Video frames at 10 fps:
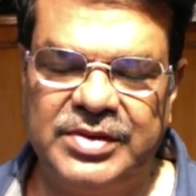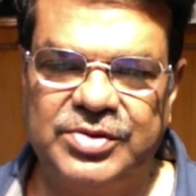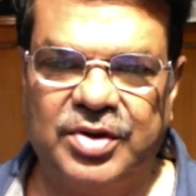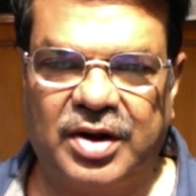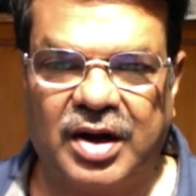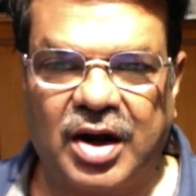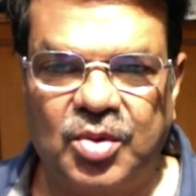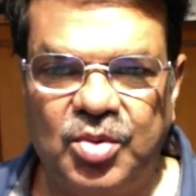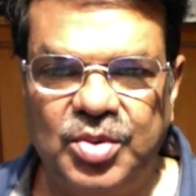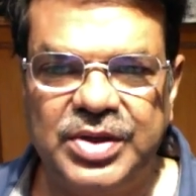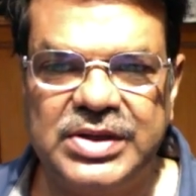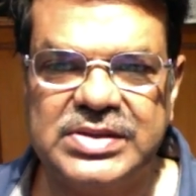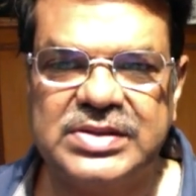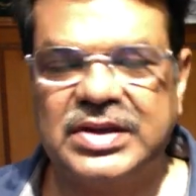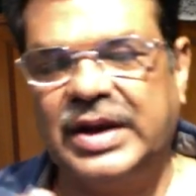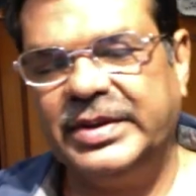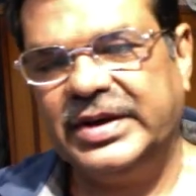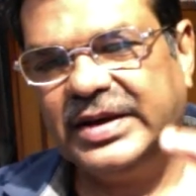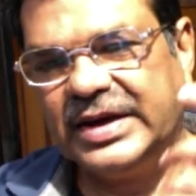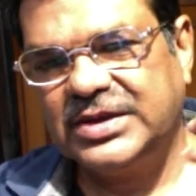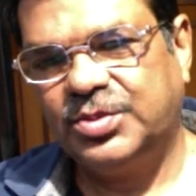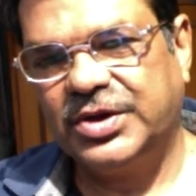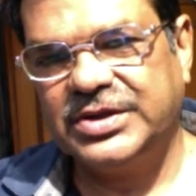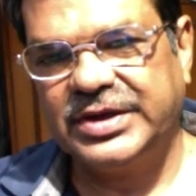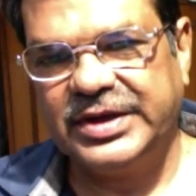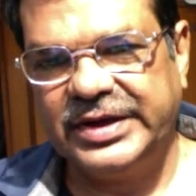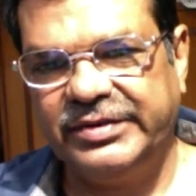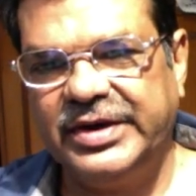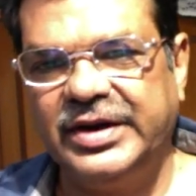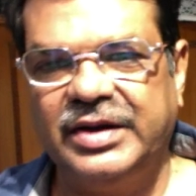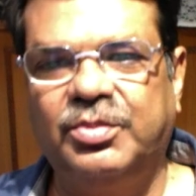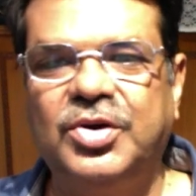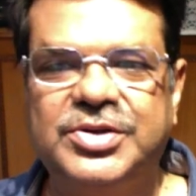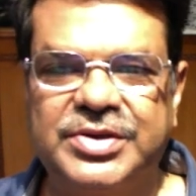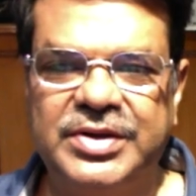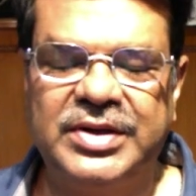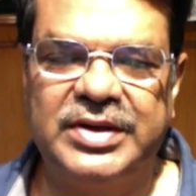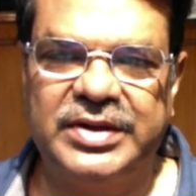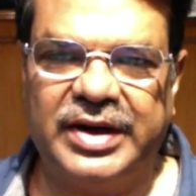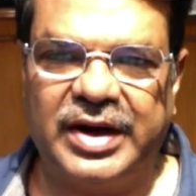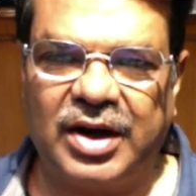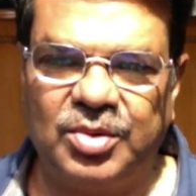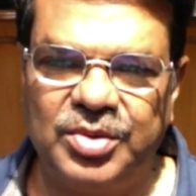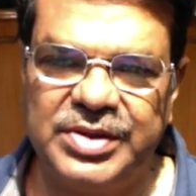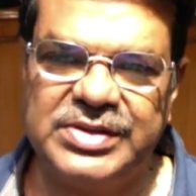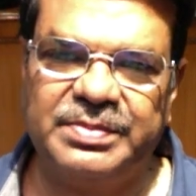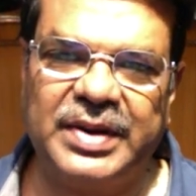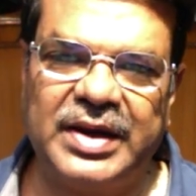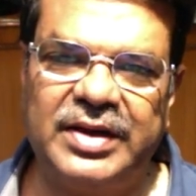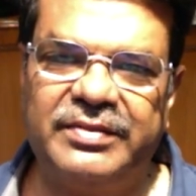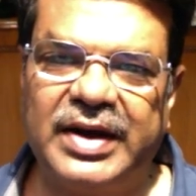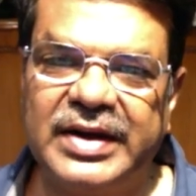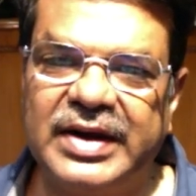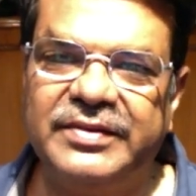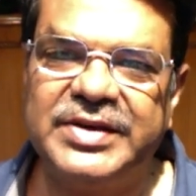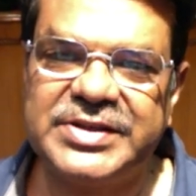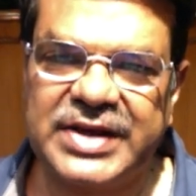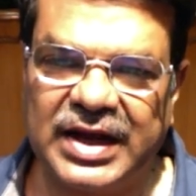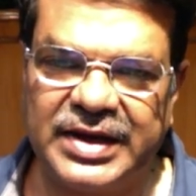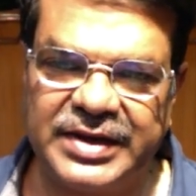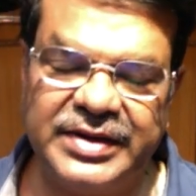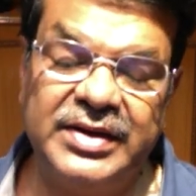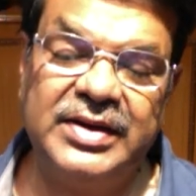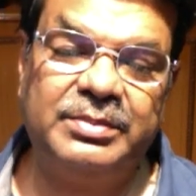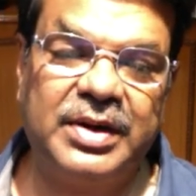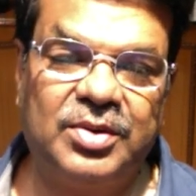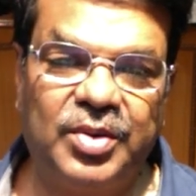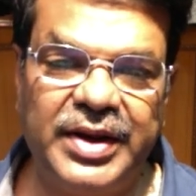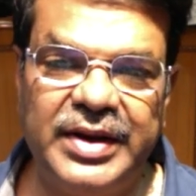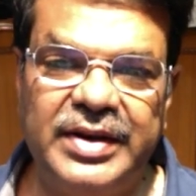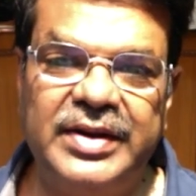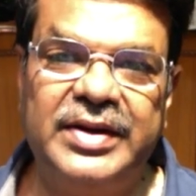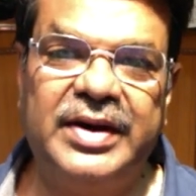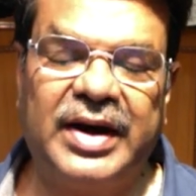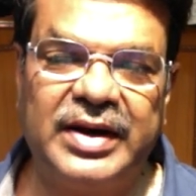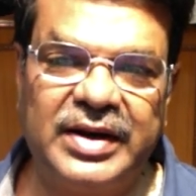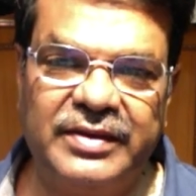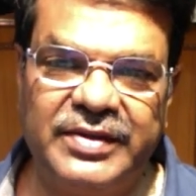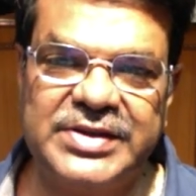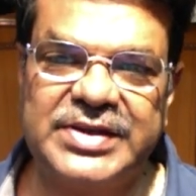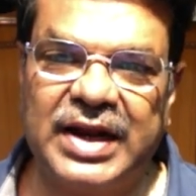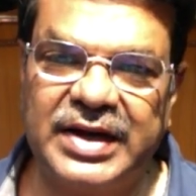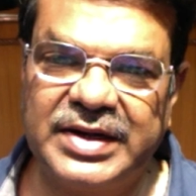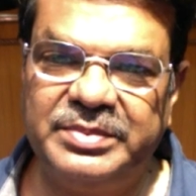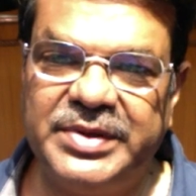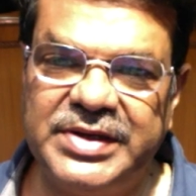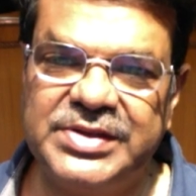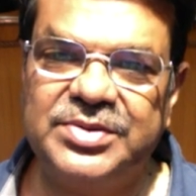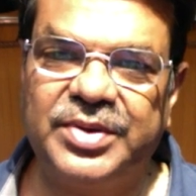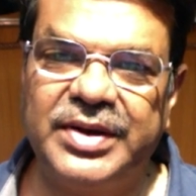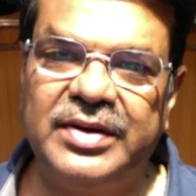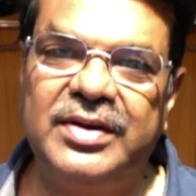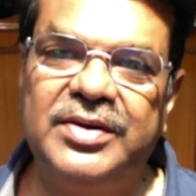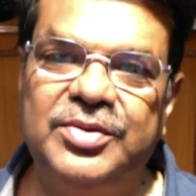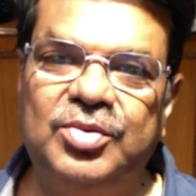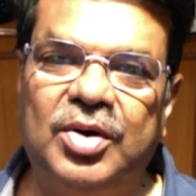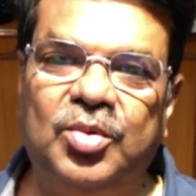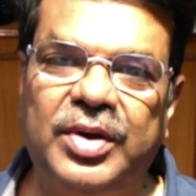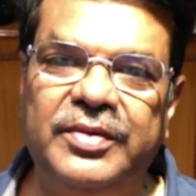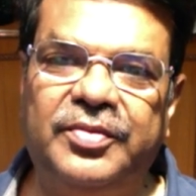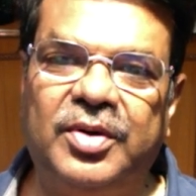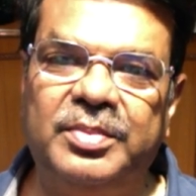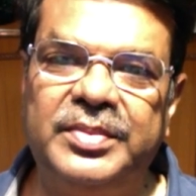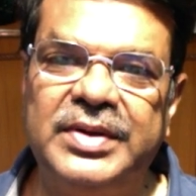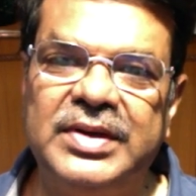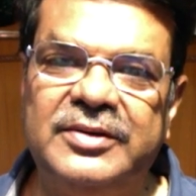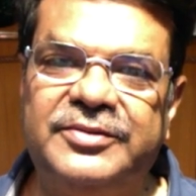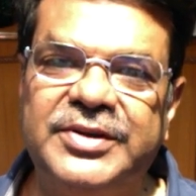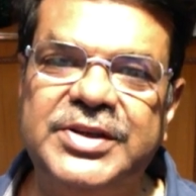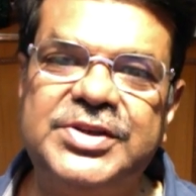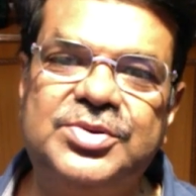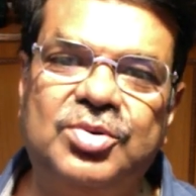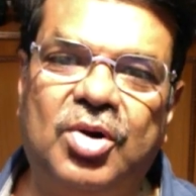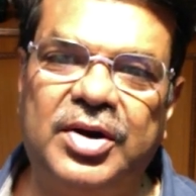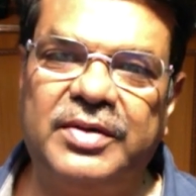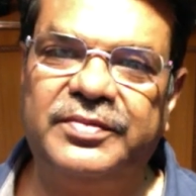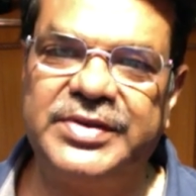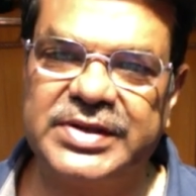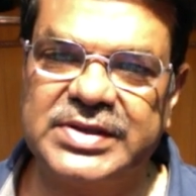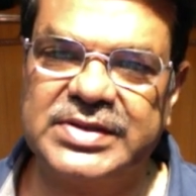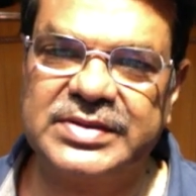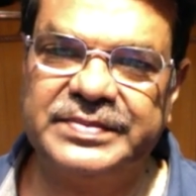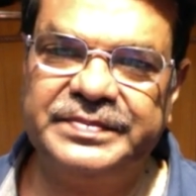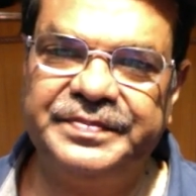So Rahu is, that is what is written even in our books, that Rahu is the planet of unconventionality. But today, unconventionality means today you are going from physics to quantum physics.